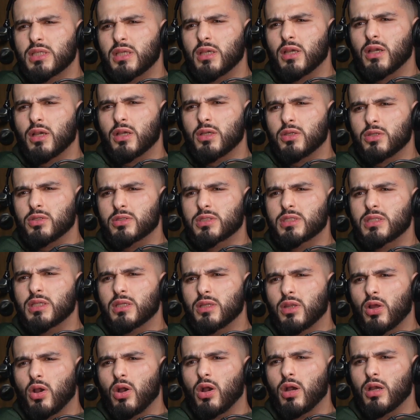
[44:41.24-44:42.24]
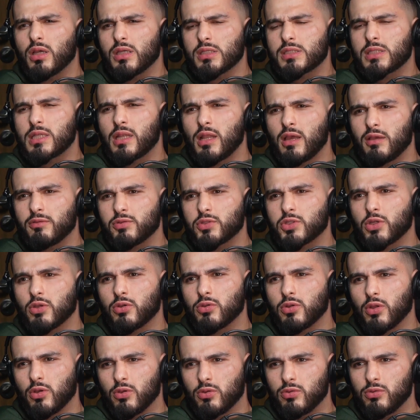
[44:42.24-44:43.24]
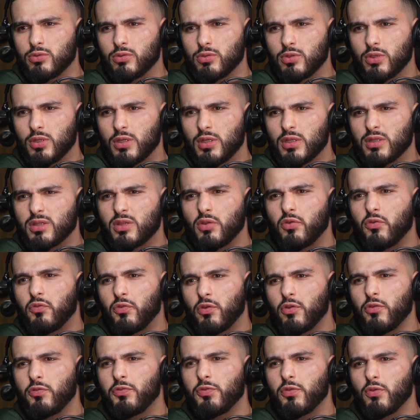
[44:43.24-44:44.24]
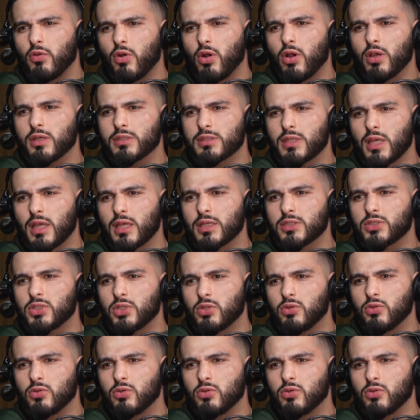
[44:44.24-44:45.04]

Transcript: see, shit, you, you see both an like artist that. Live show though. Yeah. There are very few artists that are actually